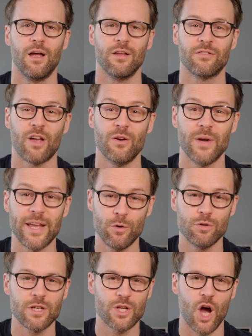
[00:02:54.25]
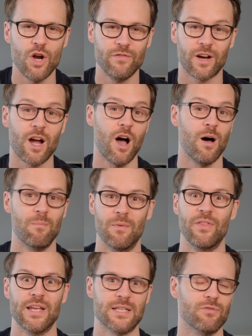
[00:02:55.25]
So, in order to overcome
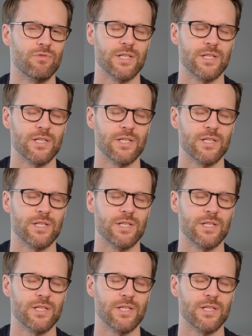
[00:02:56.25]
this